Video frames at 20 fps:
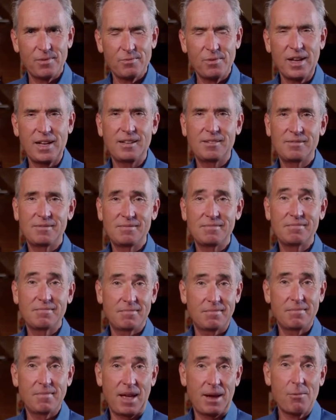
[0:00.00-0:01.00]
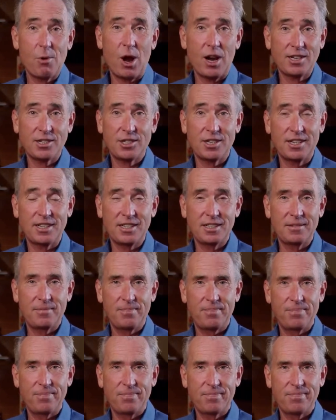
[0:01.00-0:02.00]
Well, I watched it
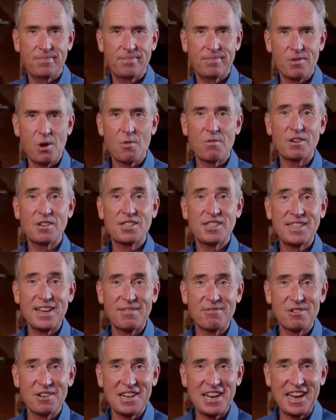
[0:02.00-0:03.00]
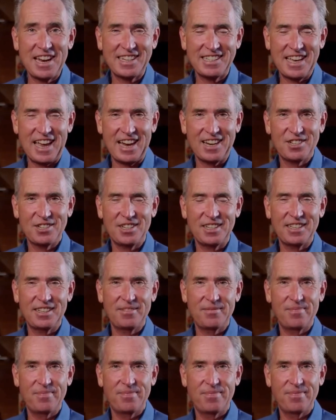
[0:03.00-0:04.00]
over several days, actually.
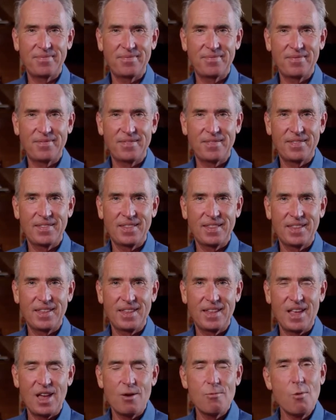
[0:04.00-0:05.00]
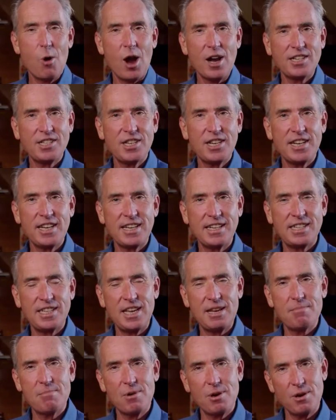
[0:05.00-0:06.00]
Watching it
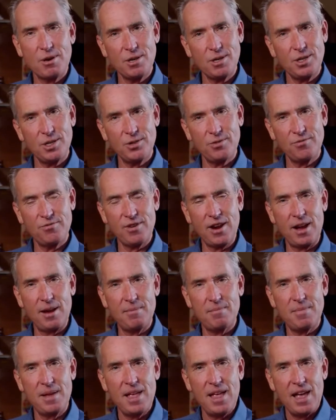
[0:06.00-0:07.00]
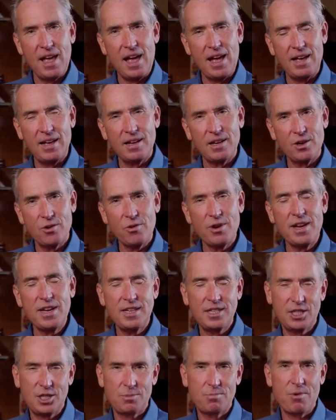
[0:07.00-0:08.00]
emerge from a
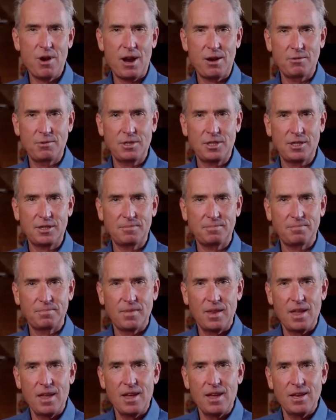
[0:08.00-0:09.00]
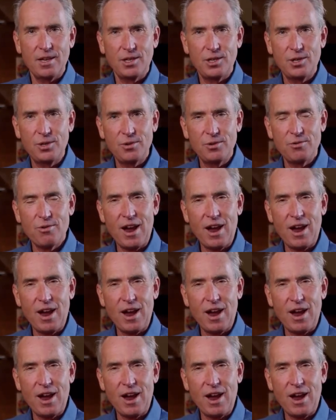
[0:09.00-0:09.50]
green sprout to